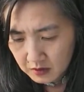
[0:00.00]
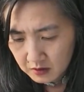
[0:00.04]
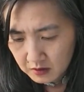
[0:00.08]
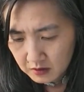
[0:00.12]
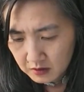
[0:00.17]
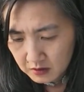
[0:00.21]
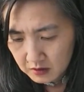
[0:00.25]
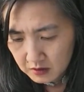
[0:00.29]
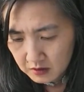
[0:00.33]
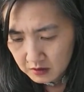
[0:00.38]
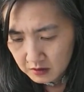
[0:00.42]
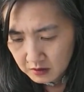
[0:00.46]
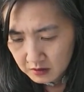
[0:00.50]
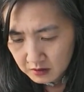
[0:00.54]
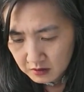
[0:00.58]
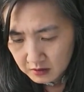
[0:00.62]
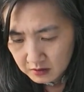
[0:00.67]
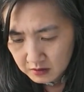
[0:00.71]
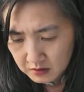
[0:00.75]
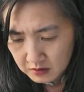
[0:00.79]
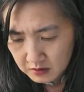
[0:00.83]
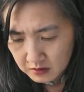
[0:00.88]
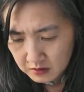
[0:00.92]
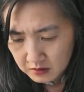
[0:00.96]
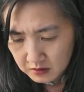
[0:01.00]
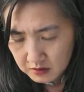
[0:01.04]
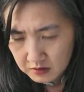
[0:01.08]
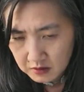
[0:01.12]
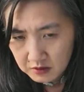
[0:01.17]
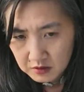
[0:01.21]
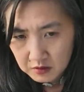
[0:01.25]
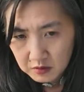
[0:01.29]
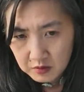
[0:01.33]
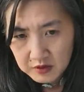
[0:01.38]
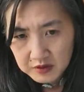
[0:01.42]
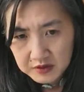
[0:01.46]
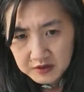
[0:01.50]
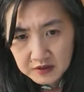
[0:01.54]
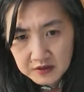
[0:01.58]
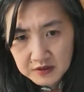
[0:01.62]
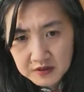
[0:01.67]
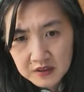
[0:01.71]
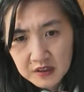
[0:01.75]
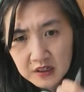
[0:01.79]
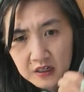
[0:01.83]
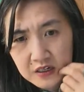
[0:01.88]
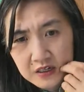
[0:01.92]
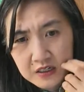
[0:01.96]
Okay. Teresa
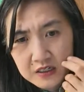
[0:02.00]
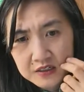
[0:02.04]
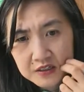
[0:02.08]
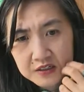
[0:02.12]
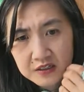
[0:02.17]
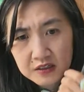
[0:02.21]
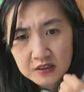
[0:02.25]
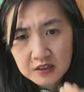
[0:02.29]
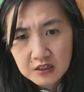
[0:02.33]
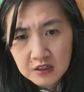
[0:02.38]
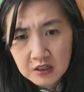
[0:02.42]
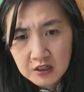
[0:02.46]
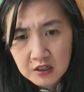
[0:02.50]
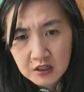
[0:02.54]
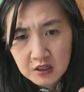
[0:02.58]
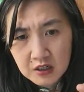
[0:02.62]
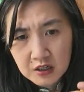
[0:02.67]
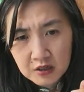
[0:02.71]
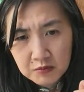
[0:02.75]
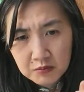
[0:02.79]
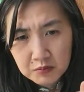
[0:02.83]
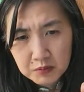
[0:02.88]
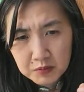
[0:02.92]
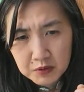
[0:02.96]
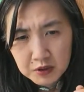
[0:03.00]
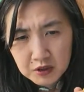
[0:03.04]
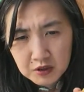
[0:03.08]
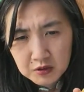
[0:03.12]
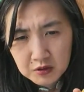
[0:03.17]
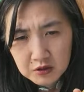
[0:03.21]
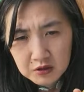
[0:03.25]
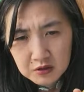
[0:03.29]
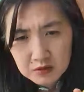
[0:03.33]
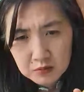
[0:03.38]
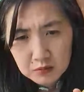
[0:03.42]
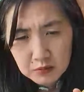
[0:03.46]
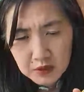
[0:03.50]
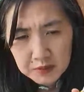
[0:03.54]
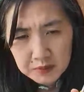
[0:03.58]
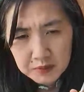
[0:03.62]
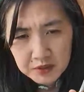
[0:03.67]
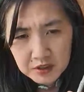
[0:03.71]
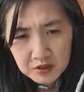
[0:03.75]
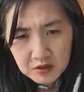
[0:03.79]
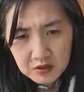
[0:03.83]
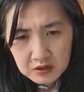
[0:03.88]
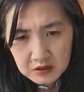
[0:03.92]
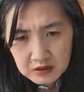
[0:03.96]
says, might be
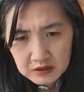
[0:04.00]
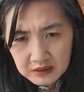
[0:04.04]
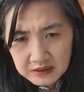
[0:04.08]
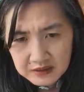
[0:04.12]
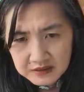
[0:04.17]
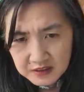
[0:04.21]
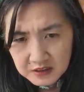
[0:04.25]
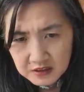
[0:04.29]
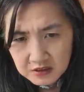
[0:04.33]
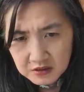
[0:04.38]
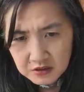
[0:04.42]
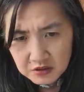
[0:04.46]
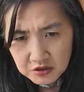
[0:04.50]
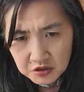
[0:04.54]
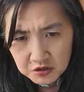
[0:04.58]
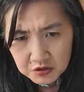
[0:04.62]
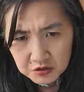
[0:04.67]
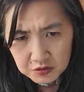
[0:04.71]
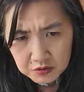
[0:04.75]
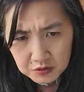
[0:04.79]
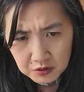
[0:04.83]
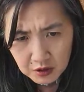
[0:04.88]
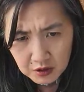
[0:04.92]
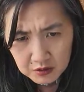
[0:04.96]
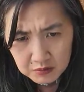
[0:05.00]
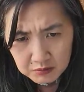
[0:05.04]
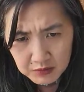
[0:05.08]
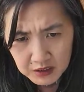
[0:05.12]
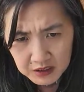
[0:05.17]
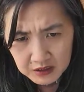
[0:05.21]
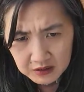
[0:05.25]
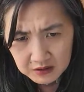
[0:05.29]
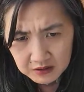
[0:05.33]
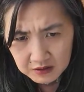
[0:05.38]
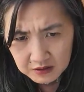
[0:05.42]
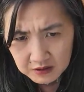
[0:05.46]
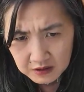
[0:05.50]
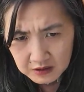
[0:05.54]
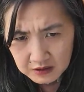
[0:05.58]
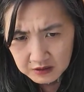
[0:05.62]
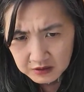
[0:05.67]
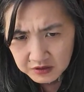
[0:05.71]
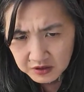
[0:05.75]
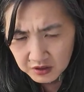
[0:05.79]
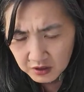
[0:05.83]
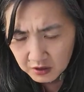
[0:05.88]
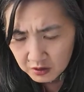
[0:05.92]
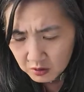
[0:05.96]
a good lesson on making
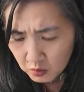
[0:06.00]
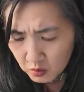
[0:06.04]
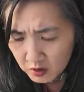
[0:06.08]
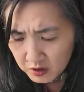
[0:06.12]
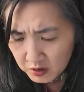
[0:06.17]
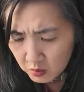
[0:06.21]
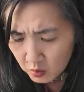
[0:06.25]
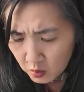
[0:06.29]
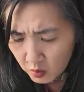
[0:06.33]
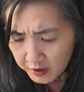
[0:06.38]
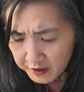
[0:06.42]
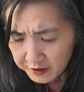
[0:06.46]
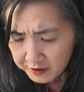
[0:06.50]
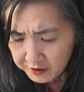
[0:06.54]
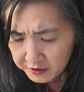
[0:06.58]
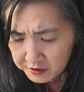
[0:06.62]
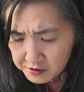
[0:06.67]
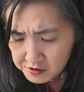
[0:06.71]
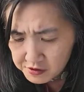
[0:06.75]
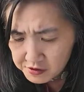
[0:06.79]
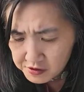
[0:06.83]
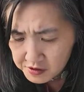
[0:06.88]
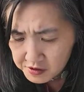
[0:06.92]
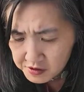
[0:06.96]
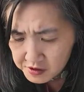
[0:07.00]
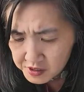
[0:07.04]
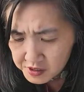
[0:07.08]
things on one wire.